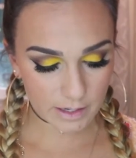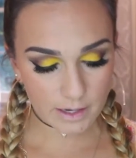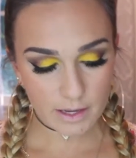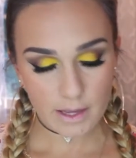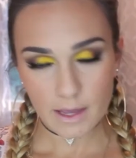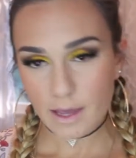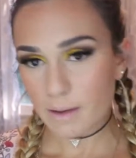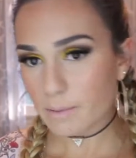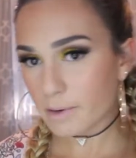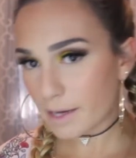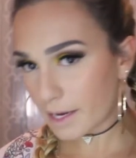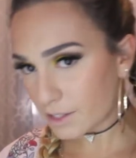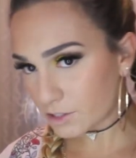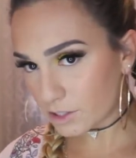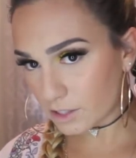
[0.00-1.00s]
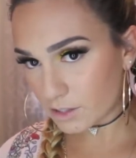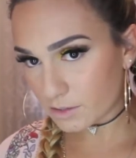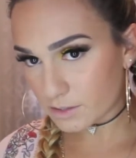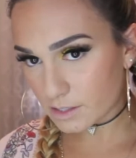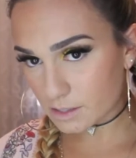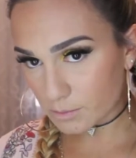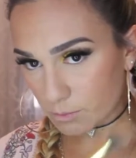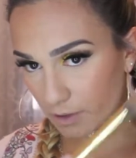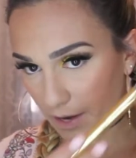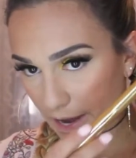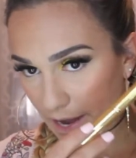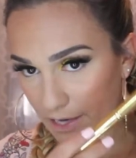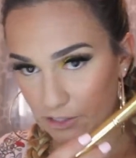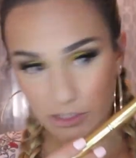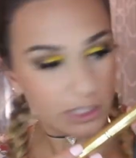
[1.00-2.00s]
I'm gonna actually use this more
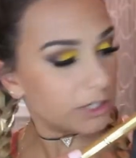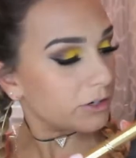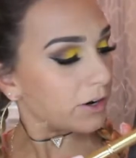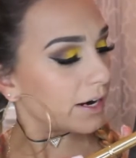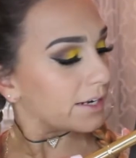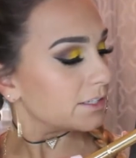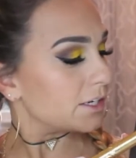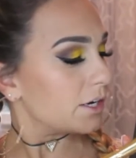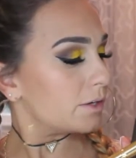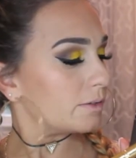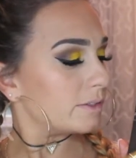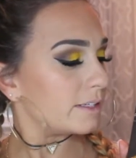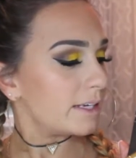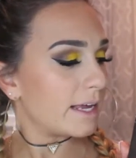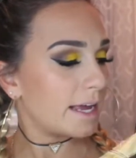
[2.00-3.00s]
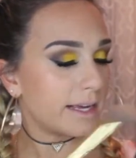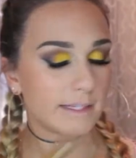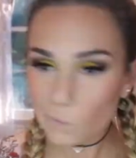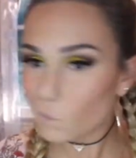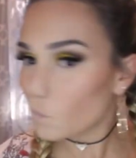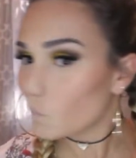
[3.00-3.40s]
ashy gray tone today.